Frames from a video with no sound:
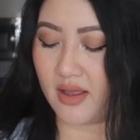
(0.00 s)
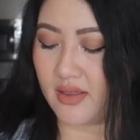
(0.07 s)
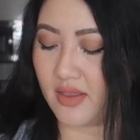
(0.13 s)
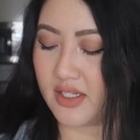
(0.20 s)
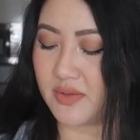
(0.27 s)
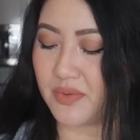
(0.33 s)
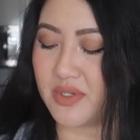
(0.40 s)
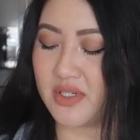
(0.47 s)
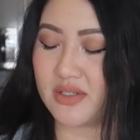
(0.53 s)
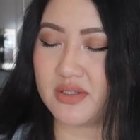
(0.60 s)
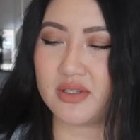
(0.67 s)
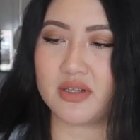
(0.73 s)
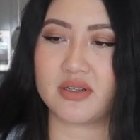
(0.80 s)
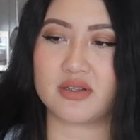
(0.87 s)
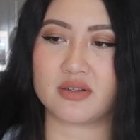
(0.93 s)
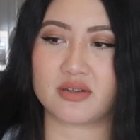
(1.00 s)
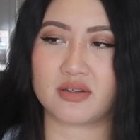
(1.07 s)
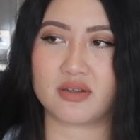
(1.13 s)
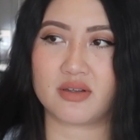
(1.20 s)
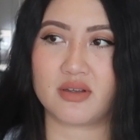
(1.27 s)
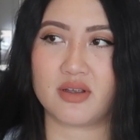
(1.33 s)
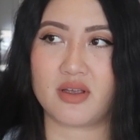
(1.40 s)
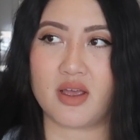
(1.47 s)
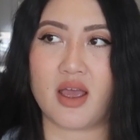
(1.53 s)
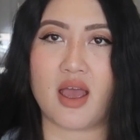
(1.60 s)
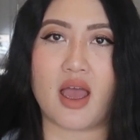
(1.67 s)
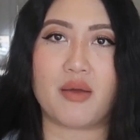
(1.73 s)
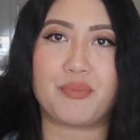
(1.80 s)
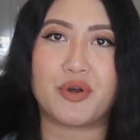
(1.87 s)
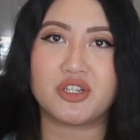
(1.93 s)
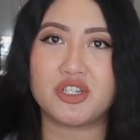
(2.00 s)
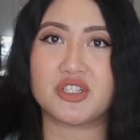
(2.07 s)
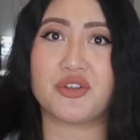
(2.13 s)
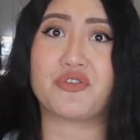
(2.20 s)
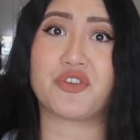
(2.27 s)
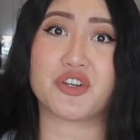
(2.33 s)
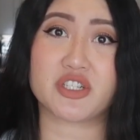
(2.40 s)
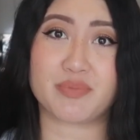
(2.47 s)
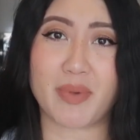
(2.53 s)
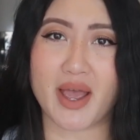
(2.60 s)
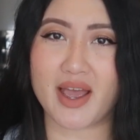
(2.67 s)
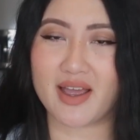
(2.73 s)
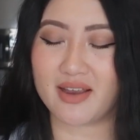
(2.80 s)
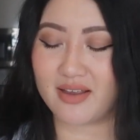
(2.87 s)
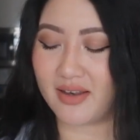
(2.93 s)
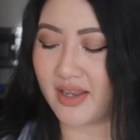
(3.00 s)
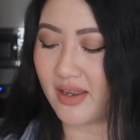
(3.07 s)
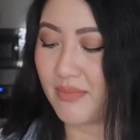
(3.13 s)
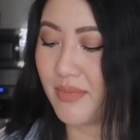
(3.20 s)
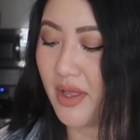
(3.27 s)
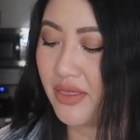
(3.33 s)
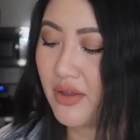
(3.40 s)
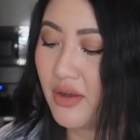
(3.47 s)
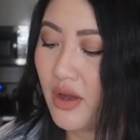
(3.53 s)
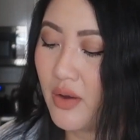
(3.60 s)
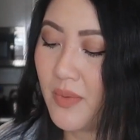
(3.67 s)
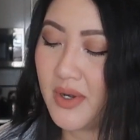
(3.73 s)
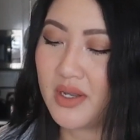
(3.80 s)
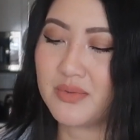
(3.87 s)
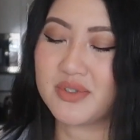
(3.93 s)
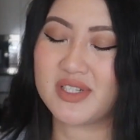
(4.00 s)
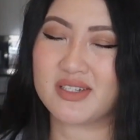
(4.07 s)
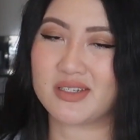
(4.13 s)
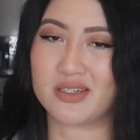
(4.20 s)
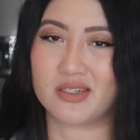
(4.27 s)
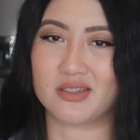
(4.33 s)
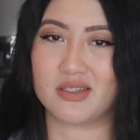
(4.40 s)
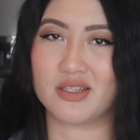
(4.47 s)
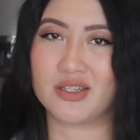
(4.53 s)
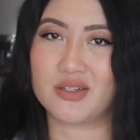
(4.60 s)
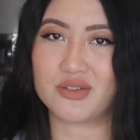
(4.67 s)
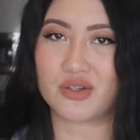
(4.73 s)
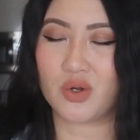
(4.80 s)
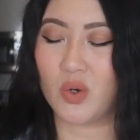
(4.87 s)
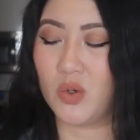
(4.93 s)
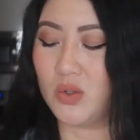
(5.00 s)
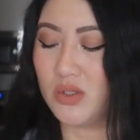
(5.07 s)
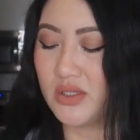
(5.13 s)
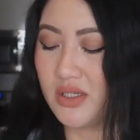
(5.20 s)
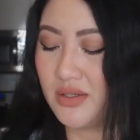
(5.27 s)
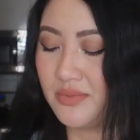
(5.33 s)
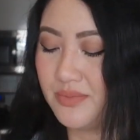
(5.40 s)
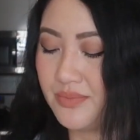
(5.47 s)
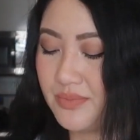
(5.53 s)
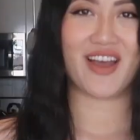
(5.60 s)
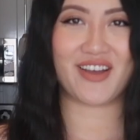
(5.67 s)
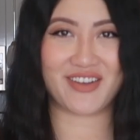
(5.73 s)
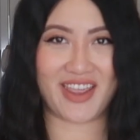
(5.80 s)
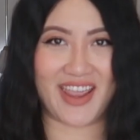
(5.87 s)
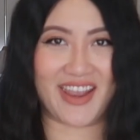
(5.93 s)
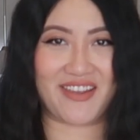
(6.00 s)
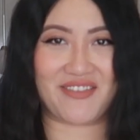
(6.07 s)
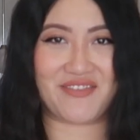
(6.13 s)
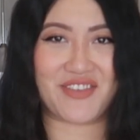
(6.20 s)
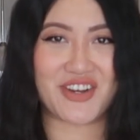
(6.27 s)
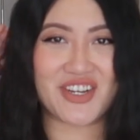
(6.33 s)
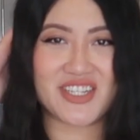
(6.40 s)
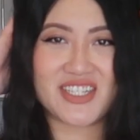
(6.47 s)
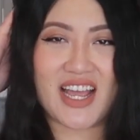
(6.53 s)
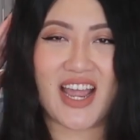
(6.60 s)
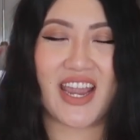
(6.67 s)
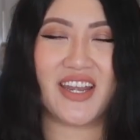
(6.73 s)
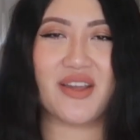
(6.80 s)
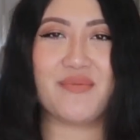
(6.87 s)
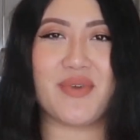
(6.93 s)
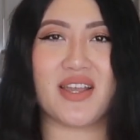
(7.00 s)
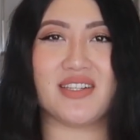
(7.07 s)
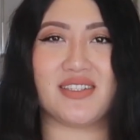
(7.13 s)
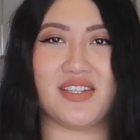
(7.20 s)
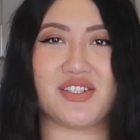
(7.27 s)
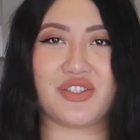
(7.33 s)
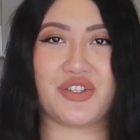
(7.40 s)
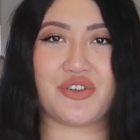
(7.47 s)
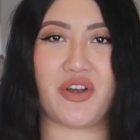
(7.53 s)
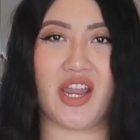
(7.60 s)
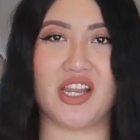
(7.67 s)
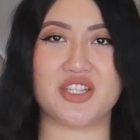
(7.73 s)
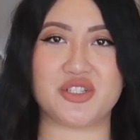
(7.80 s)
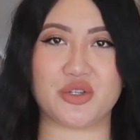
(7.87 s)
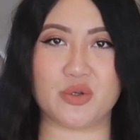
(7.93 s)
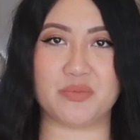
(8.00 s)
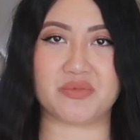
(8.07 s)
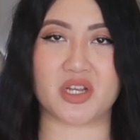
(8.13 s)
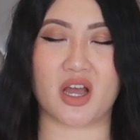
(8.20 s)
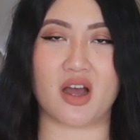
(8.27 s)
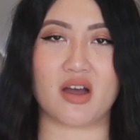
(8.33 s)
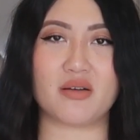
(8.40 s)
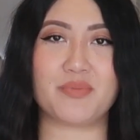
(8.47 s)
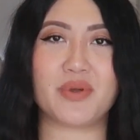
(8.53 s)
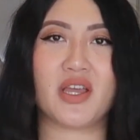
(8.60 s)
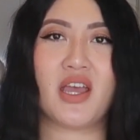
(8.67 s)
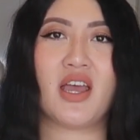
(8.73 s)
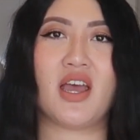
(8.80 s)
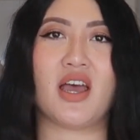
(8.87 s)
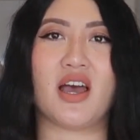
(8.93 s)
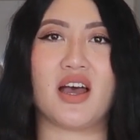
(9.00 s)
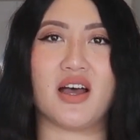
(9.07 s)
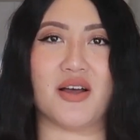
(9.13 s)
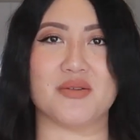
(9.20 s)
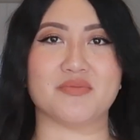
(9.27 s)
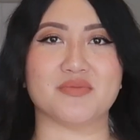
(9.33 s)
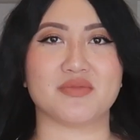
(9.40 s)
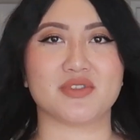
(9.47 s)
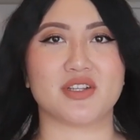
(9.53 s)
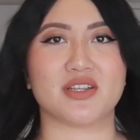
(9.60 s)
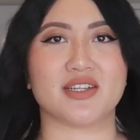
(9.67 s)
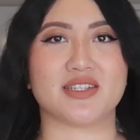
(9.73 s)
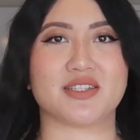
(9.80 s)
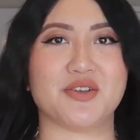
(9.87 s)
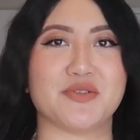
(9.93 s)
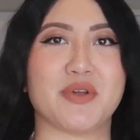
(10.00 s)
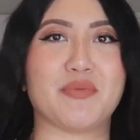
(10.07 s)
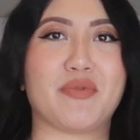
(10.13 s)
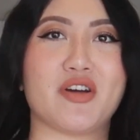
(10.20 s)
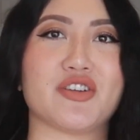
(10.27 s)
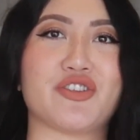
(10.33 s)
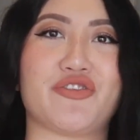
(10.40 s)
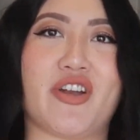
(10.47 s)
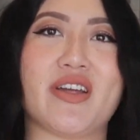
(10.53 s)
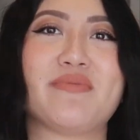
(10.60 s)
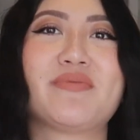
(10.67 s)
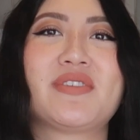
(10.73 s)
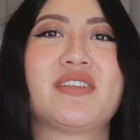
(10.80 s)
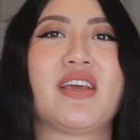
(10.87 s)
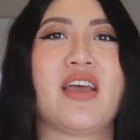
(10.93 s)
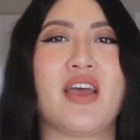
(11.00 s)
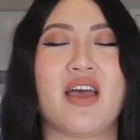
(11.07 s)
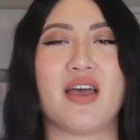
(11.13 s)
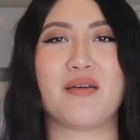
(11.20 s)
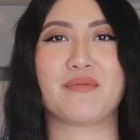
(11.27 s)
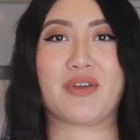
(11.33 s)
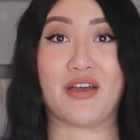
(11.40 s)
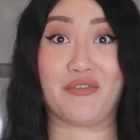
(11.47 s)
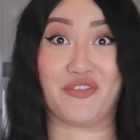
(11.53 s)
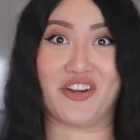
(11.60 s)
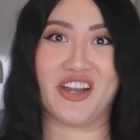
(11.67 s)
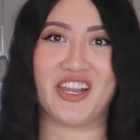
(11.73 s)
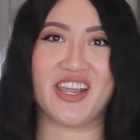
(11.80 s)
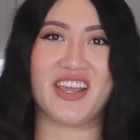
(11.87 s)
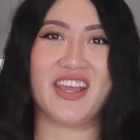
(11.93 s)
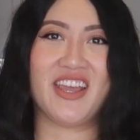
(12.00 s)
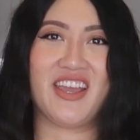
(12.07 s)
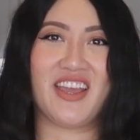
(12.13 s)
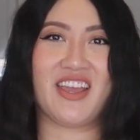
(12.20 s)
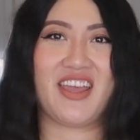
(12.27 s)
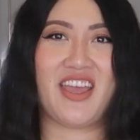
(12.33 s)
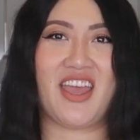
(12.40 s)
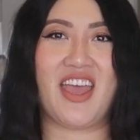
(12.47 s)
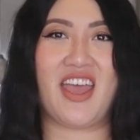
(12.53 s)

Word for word: This was, I purchased the first bag like a month ago when it was still a little cold. Okay, first item is this gray tube top. Um, excuse my bosh wraps covering it.